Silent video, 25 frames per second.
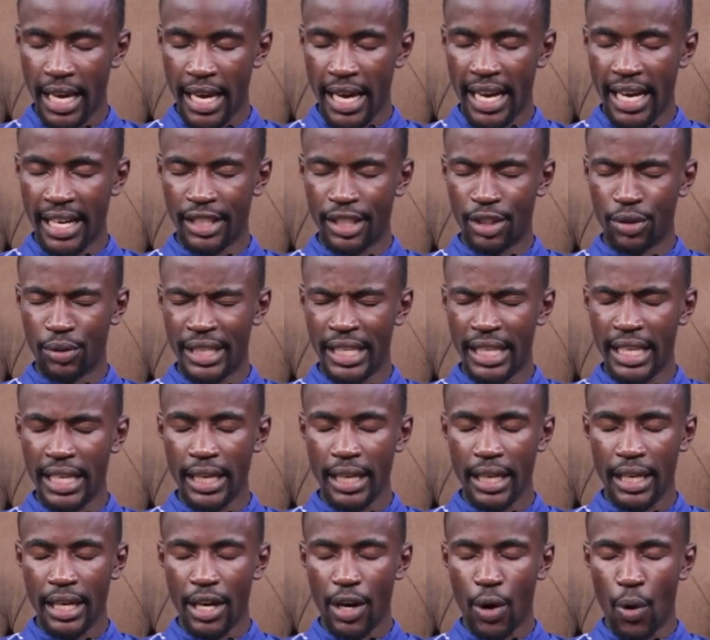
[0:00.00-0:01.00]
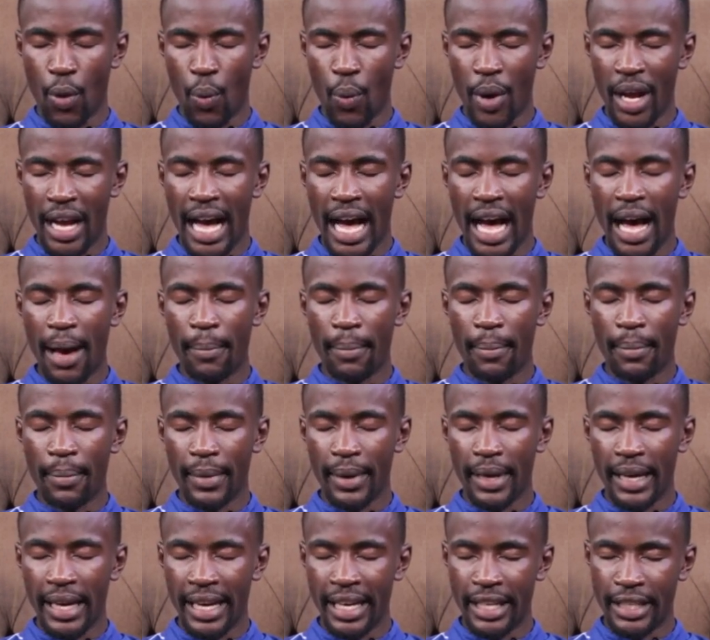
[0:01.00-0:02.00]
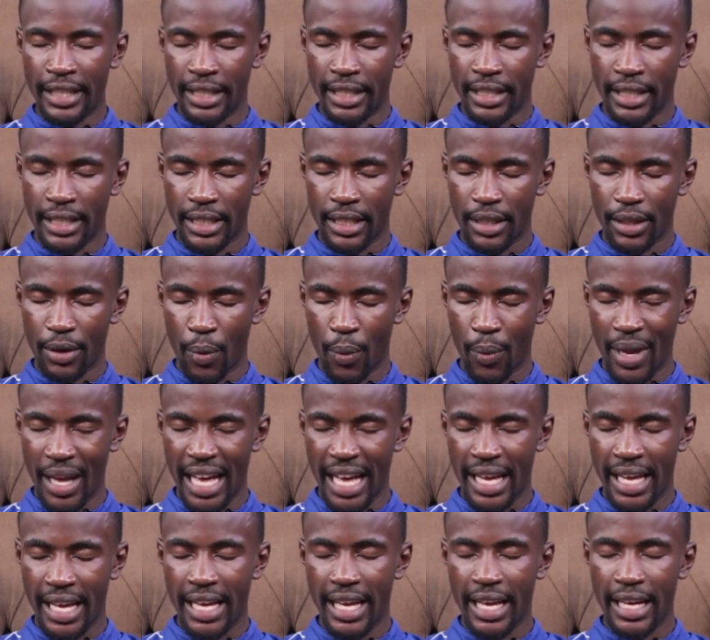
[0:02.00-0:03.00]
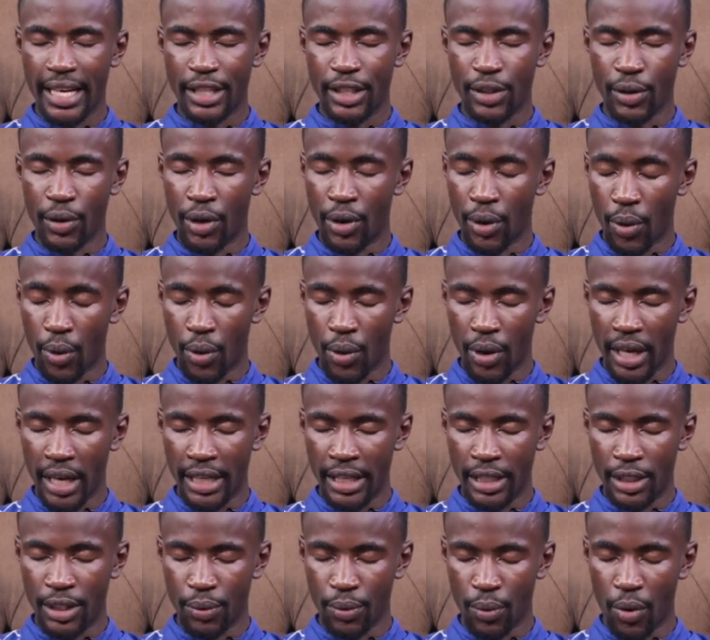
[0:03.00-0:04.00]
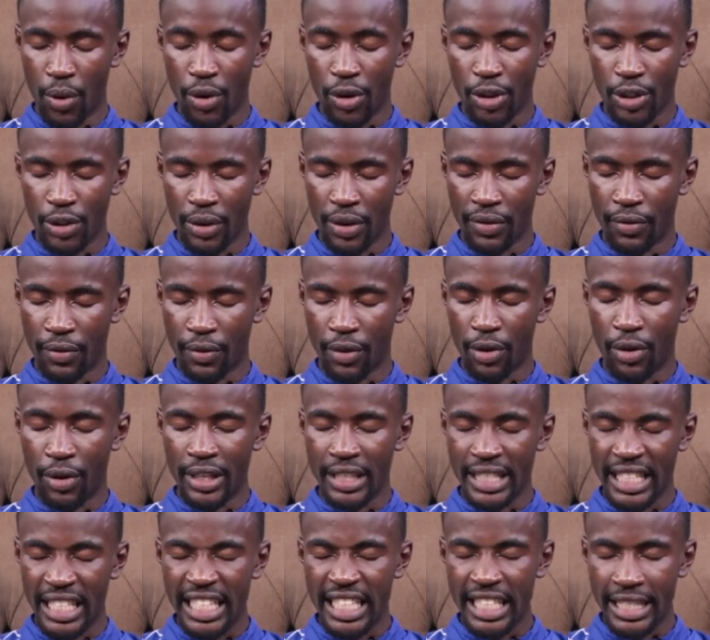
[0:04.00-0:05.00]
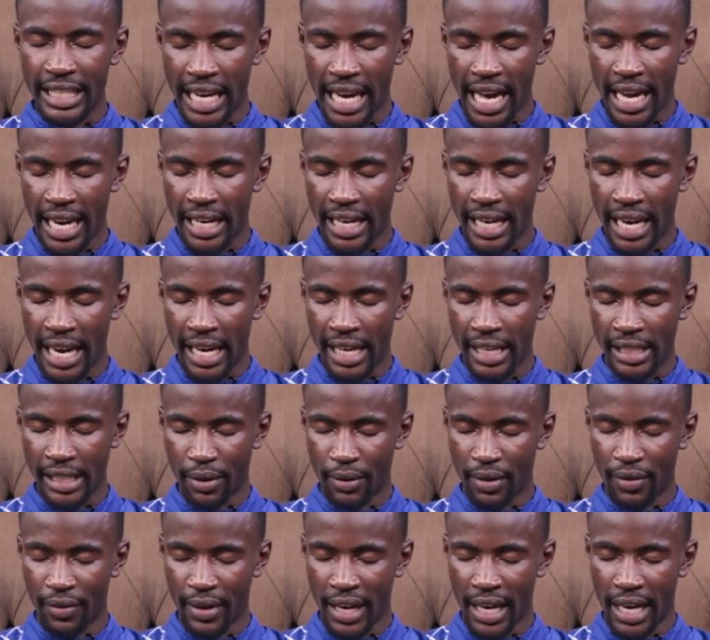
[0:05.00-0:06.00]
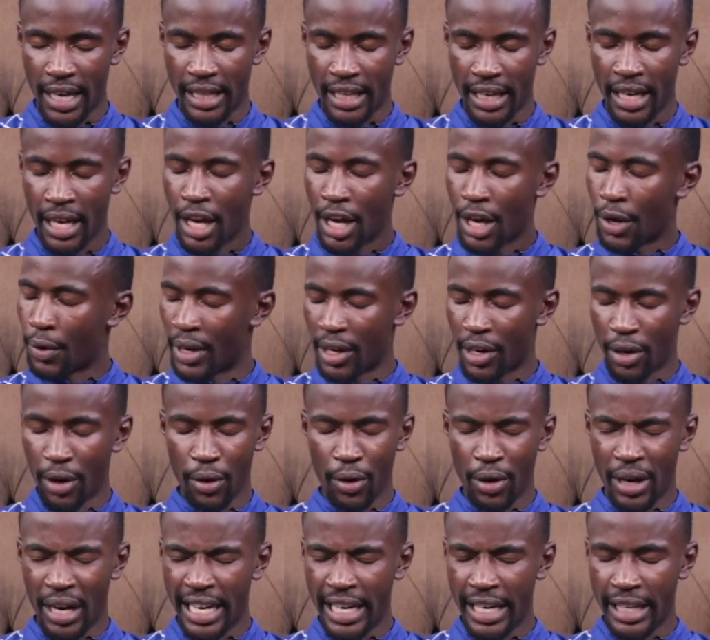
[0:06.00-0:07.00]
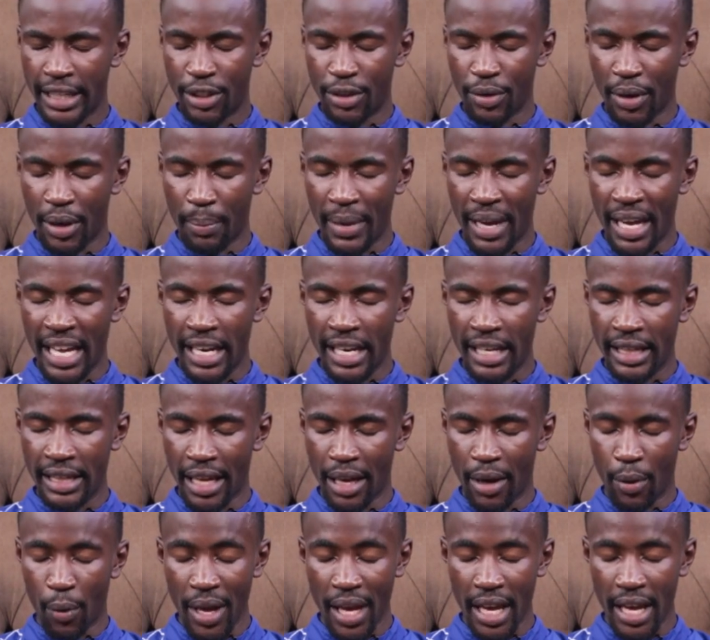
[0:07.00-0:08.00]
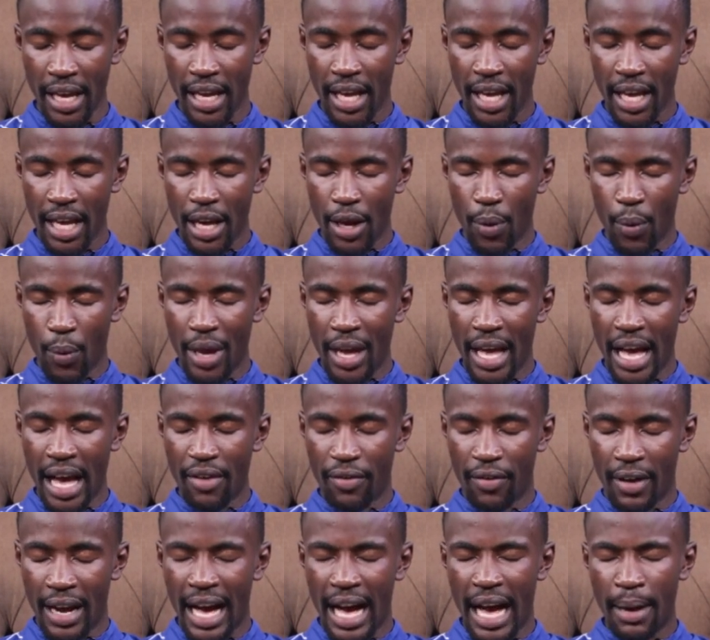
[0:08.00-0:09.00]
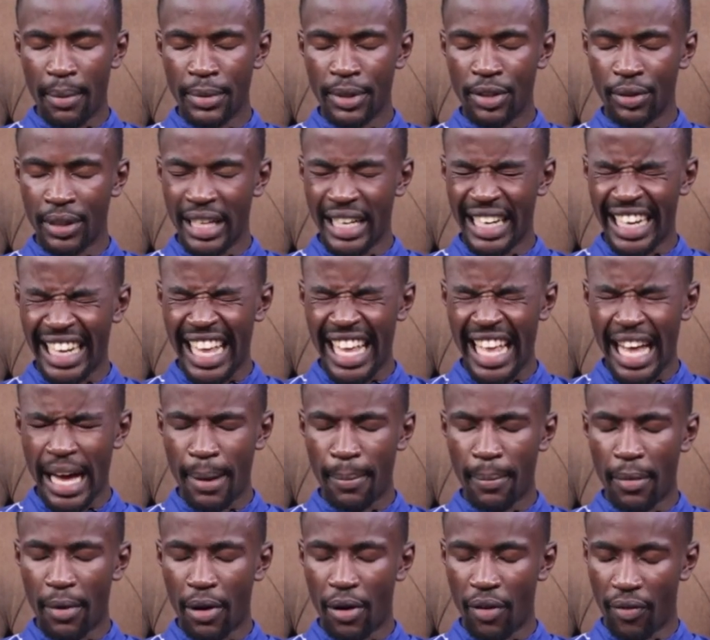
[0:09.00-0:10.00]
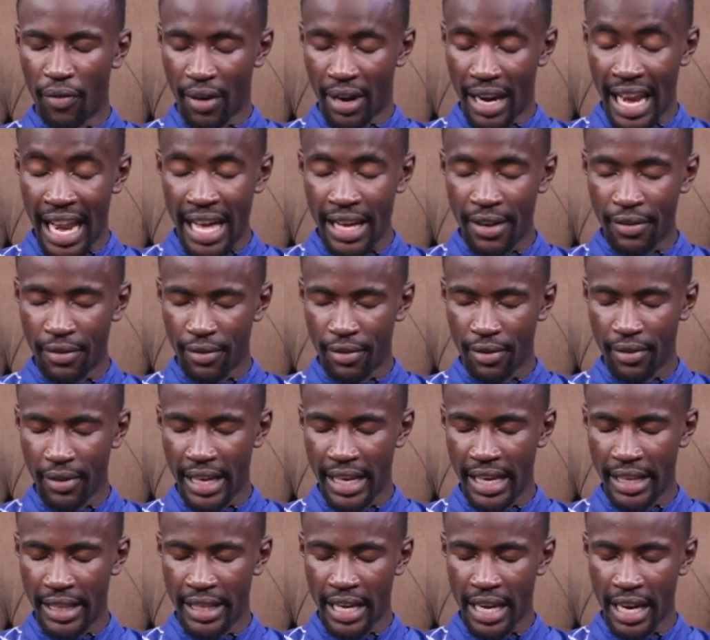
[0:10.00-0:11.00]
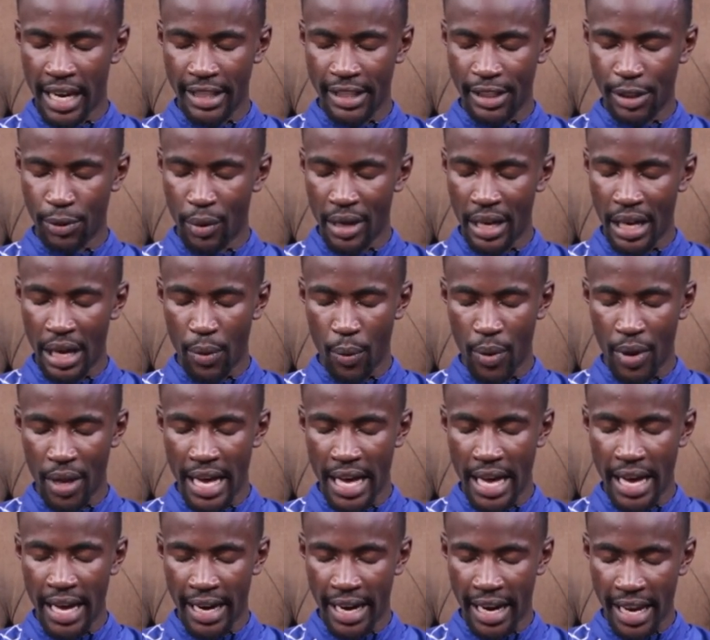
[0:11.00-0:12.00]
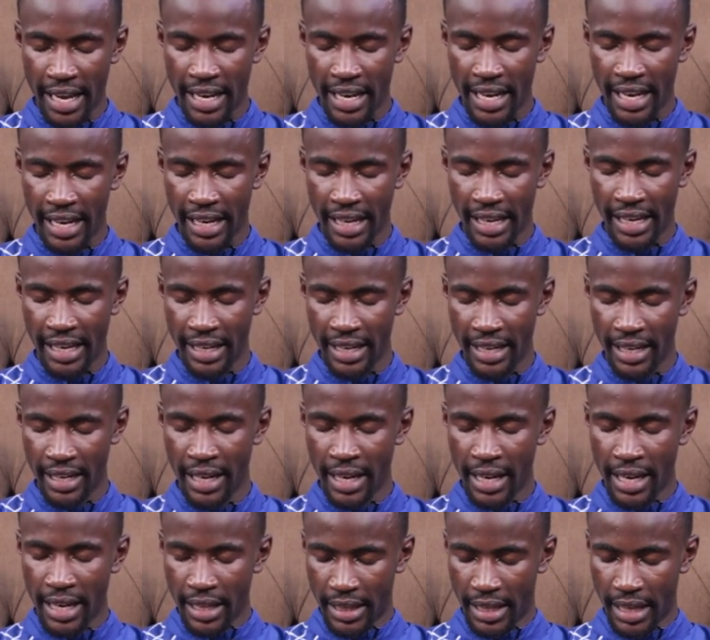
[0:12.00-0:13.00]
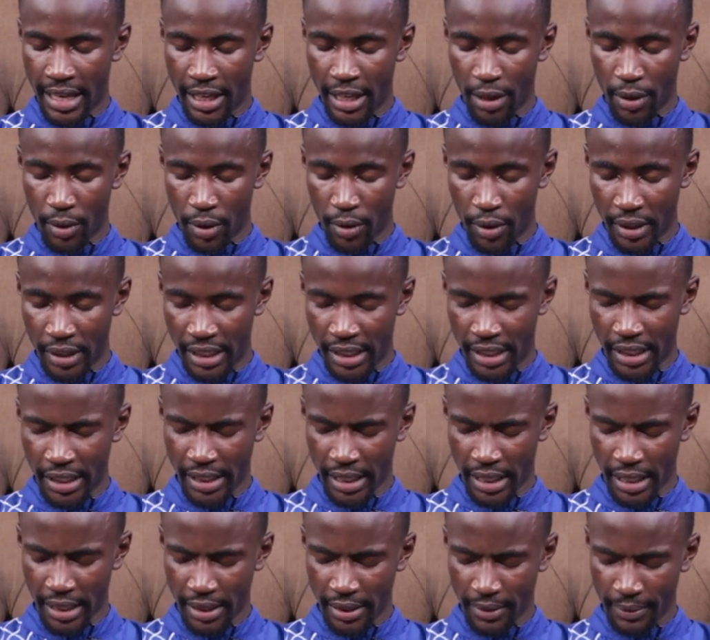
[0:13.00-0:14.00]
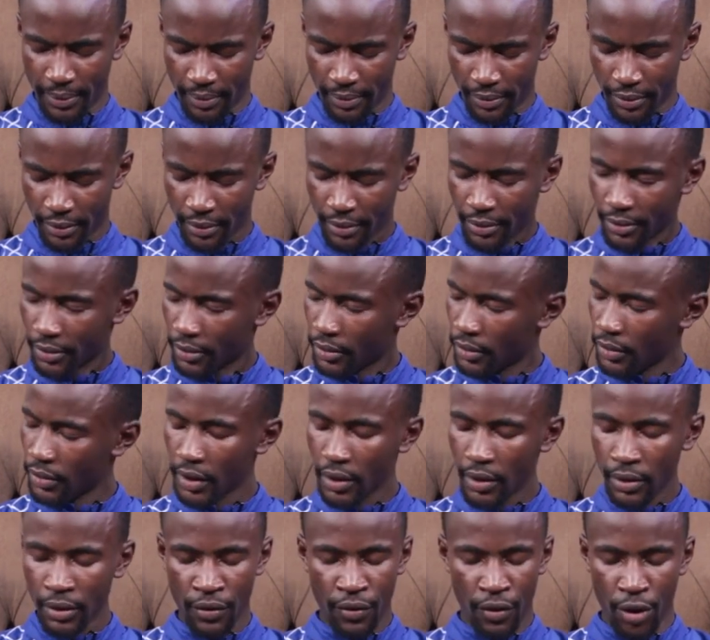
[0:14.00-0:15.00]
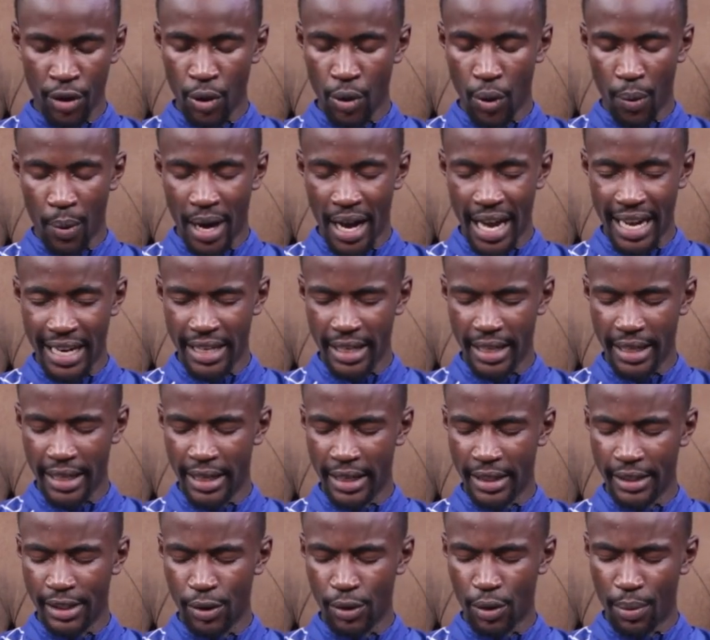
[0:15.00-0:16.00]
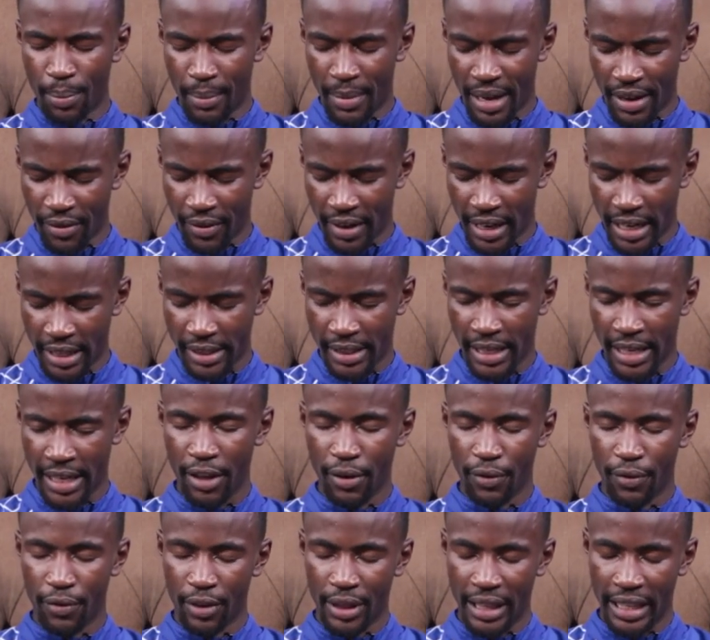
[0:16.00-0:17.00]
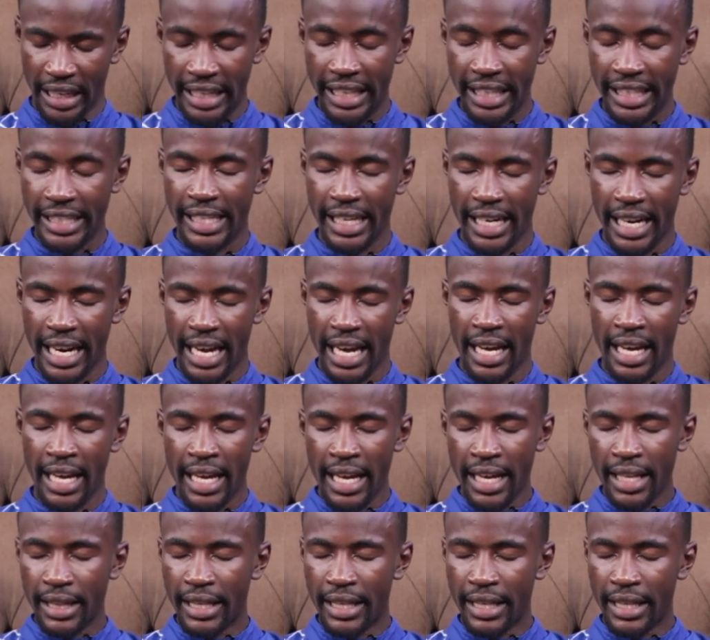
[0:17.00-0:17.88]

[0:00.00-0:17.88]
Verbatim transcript: And today we come and we are here to grow into what you have already done in us, our Father. We no longer need to remain in the way. We have come to the realm of life, and that is where we are reigning in. Thank you, Lord Jesus for your word. It is so marvelous. Thank you for the listener.